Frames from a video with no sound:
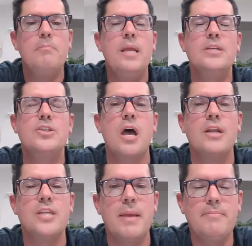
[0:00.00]
is
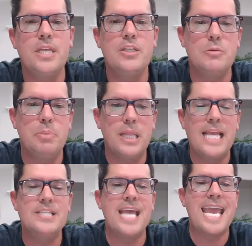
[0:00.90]
attempting to
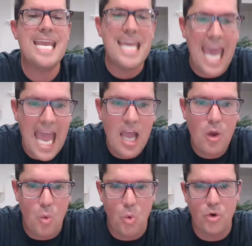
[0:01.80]
place a gag
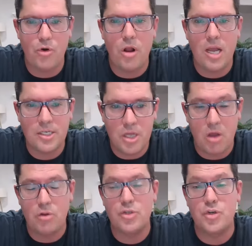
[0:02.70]
order on
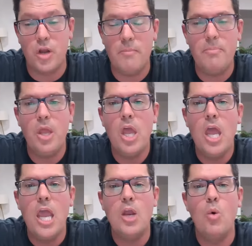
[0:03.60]
Donald Trump
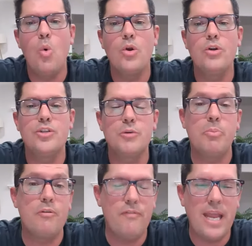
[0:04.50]
in order to
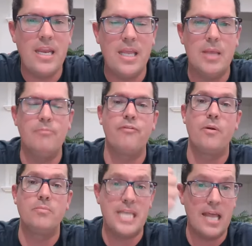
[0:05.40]
prevent him
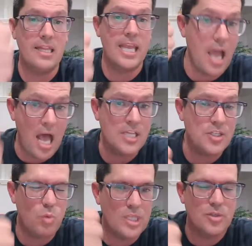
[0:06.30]
from telling
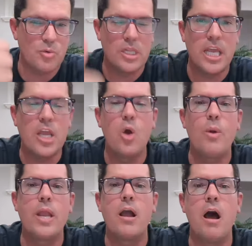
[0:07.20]
us what's really
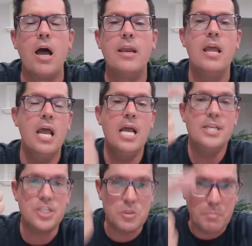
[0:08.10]
going on,
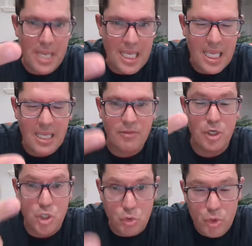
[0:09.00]
speaking
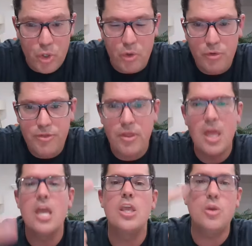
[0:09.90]
the truth,
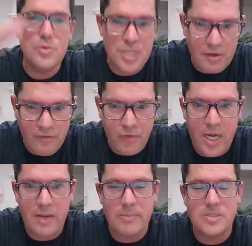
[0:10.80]
using
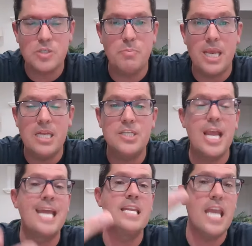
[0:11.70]
freedom of speech,
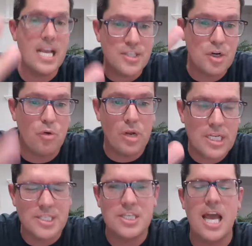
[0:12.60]
and yes,
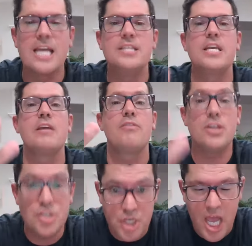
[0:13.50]
criticizing the
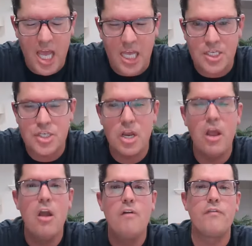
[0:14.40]
judge
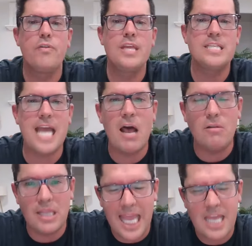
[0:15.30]
for these
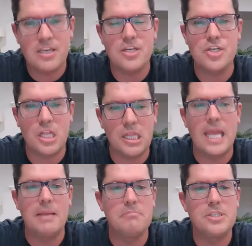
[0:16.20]
outlandish
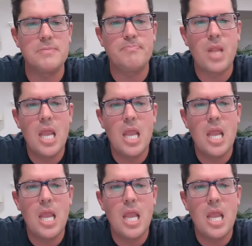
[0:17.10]
claims.